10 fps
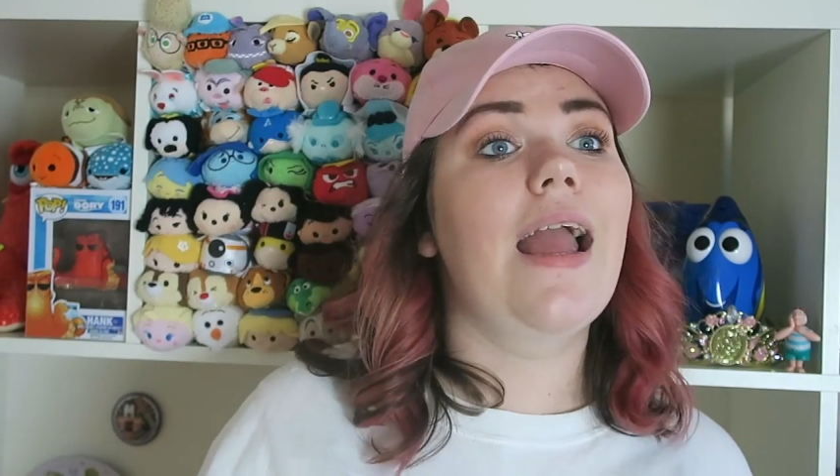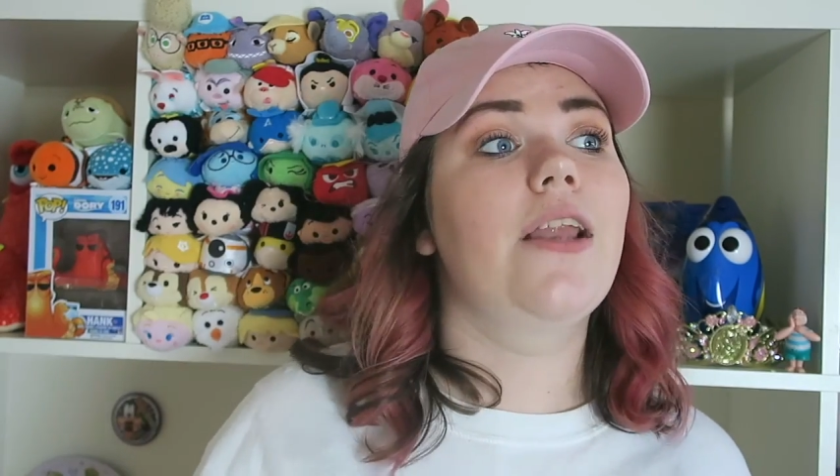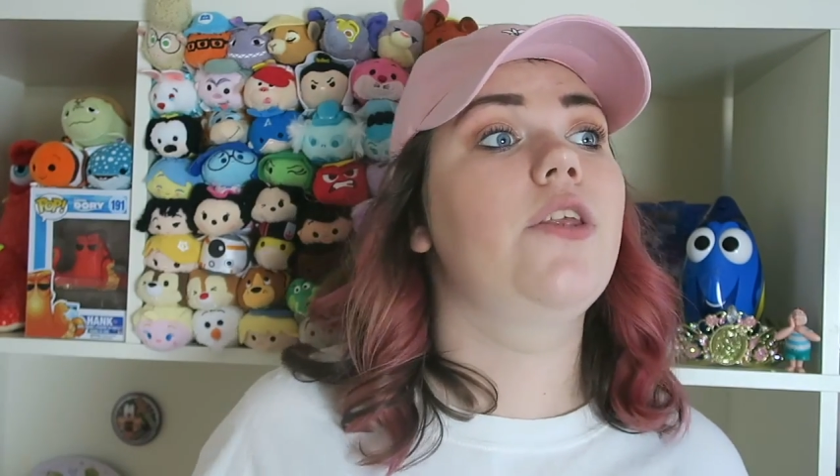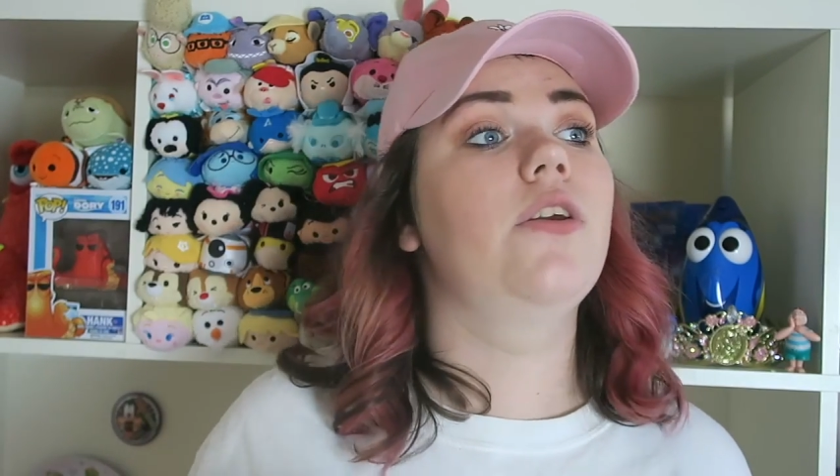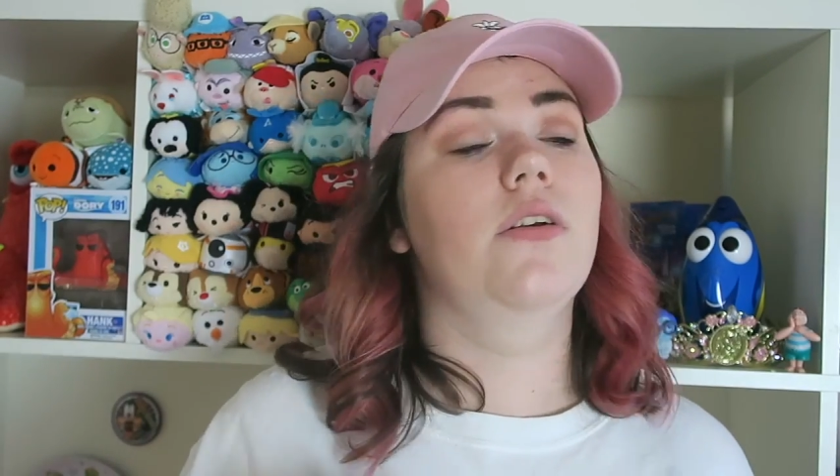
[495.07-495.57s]

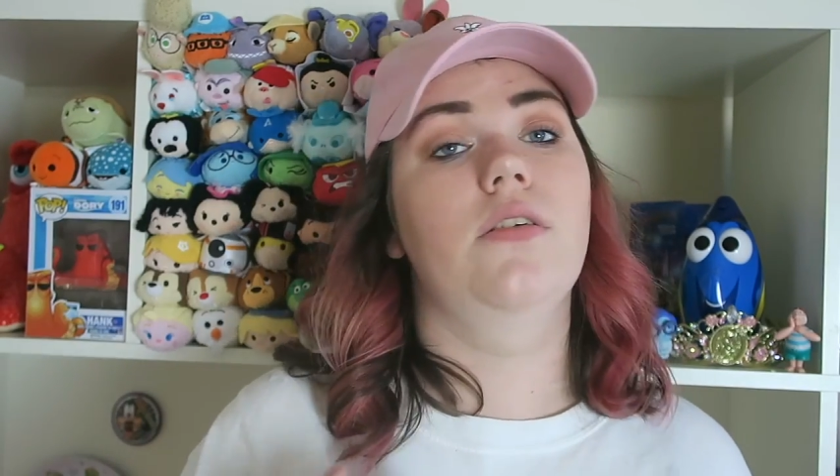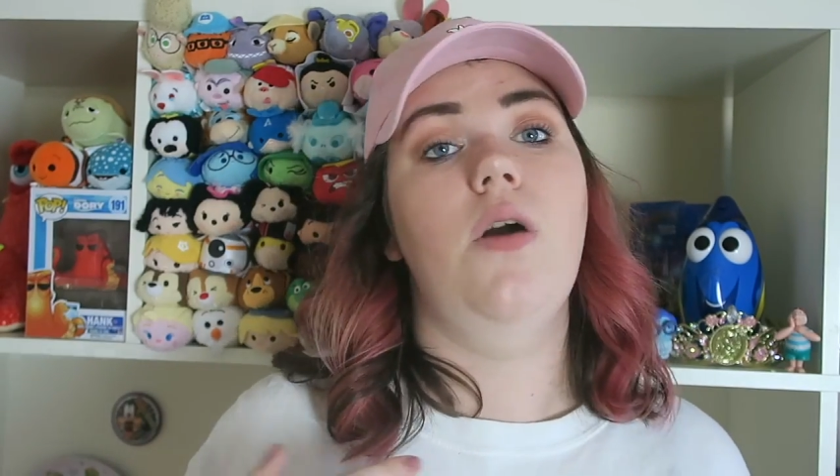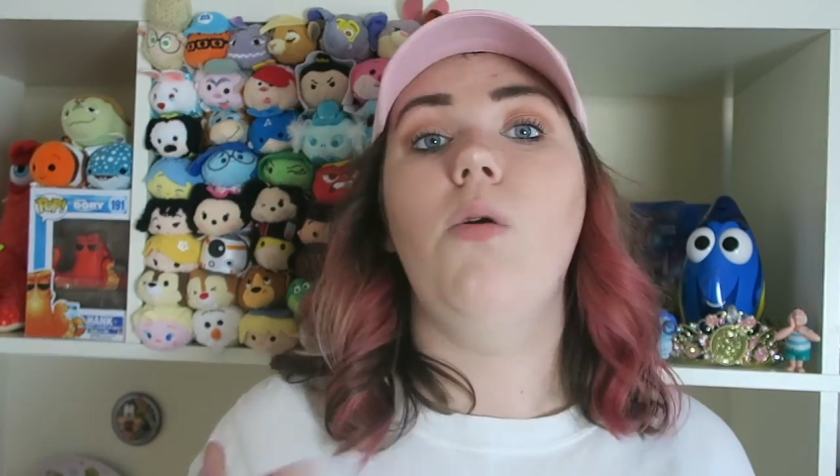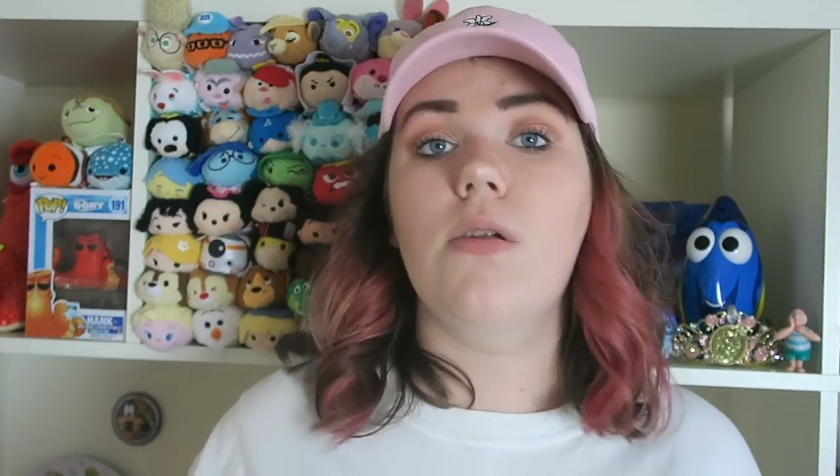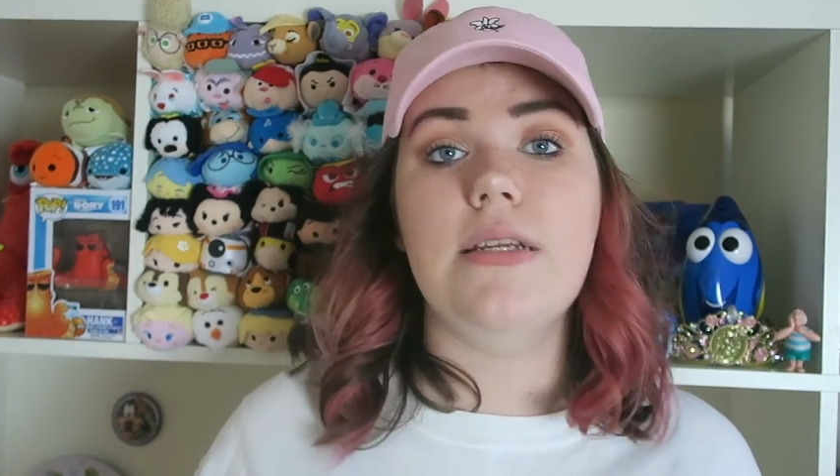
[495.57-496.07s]
and you
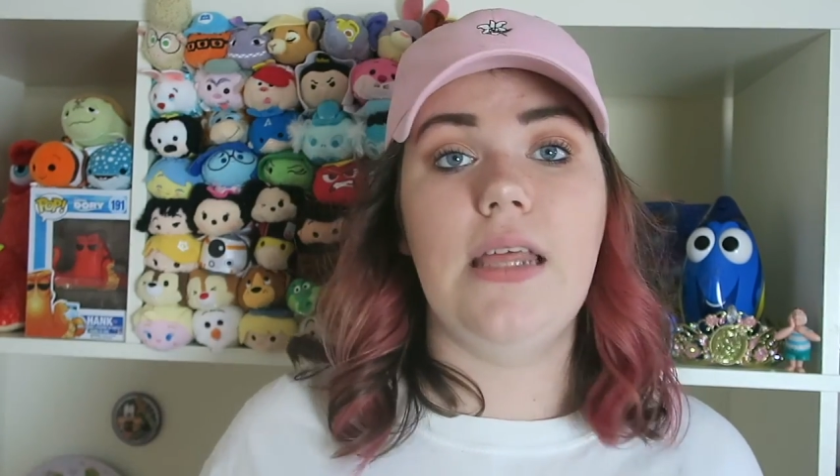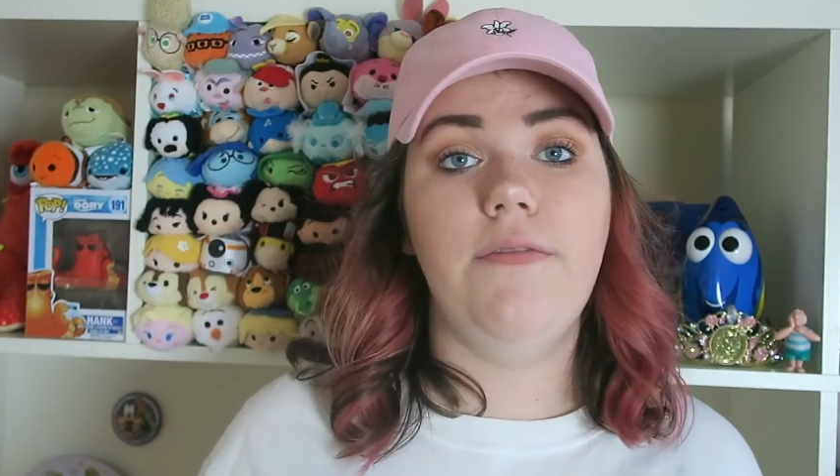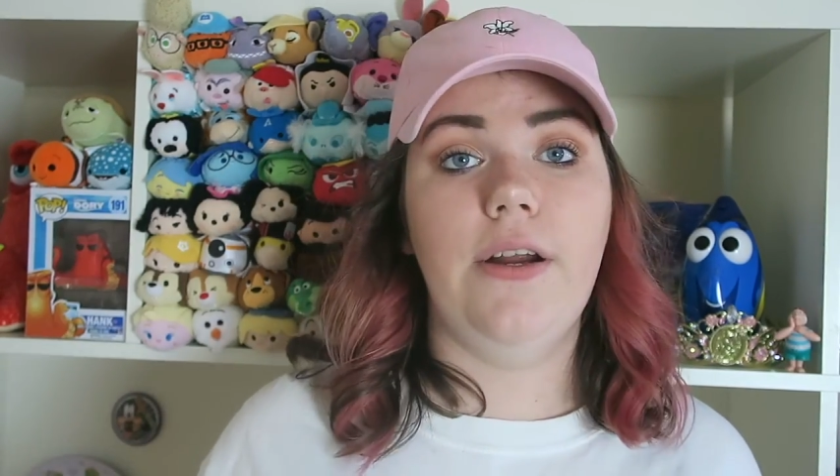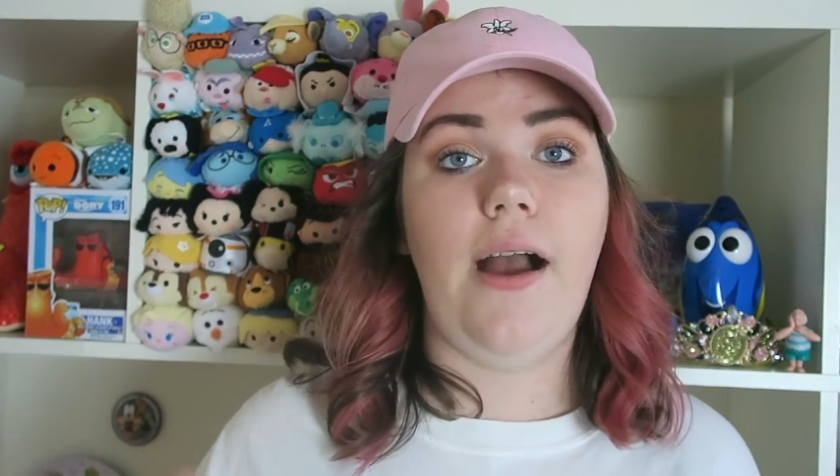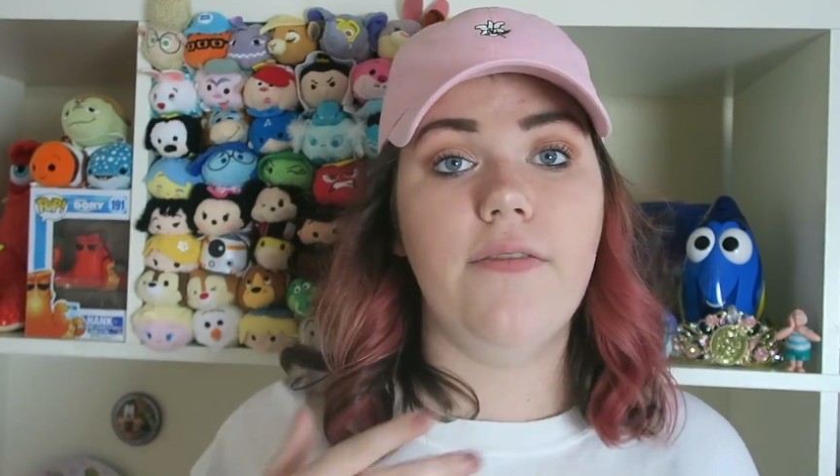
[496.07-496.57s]
don't go to Disneyland
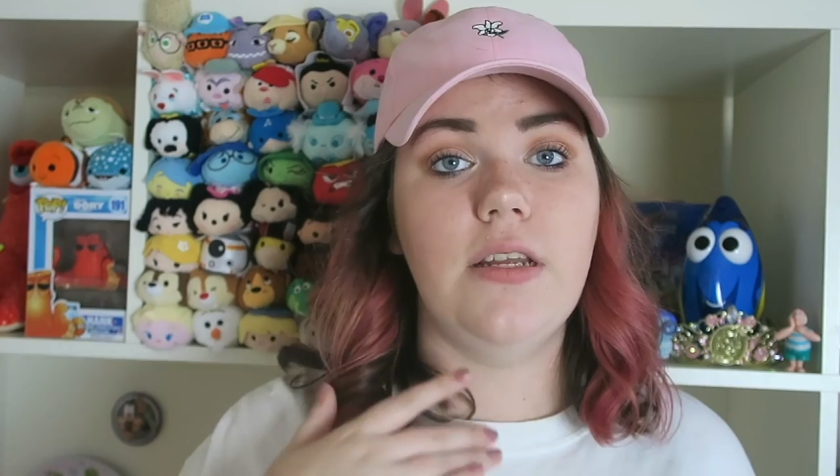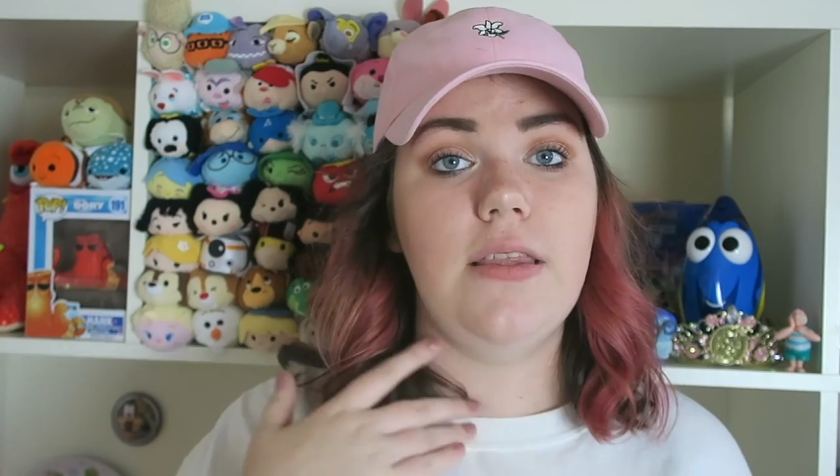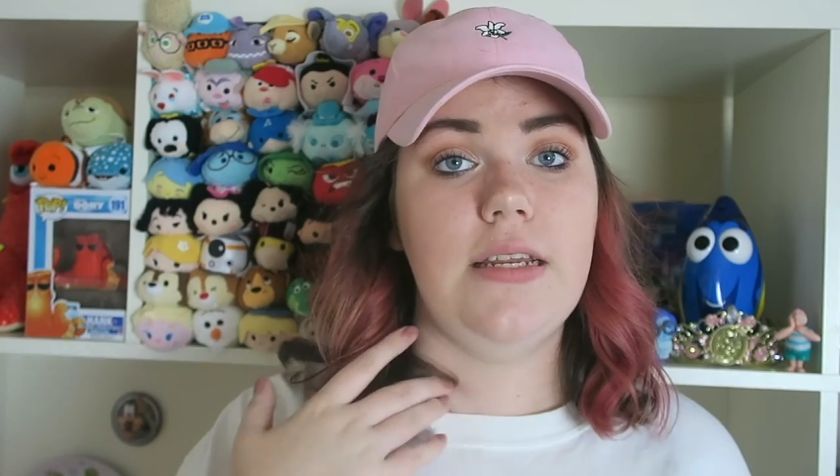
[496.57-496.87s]
very often,